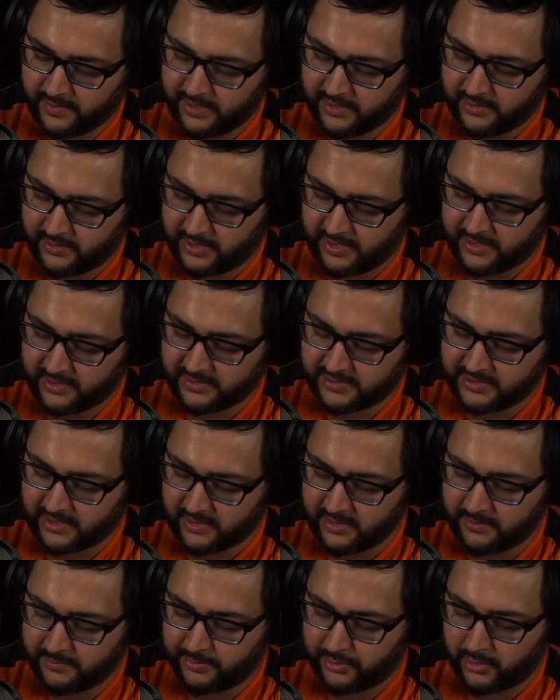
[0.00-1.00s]
You later saw
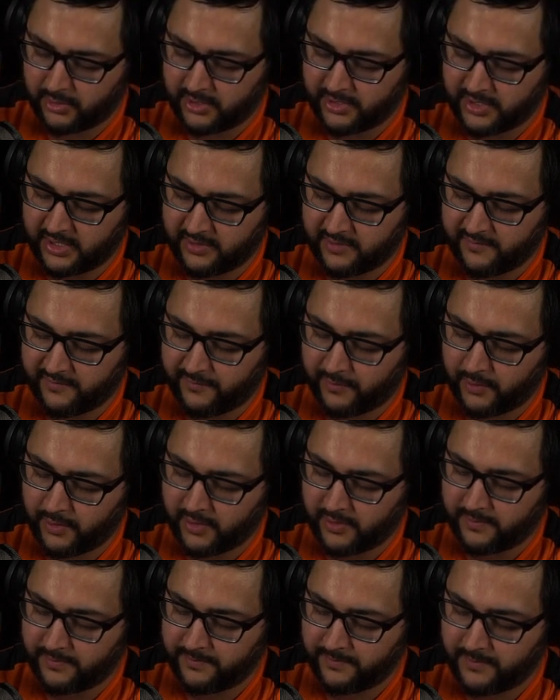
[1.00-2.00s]
them pull another fort.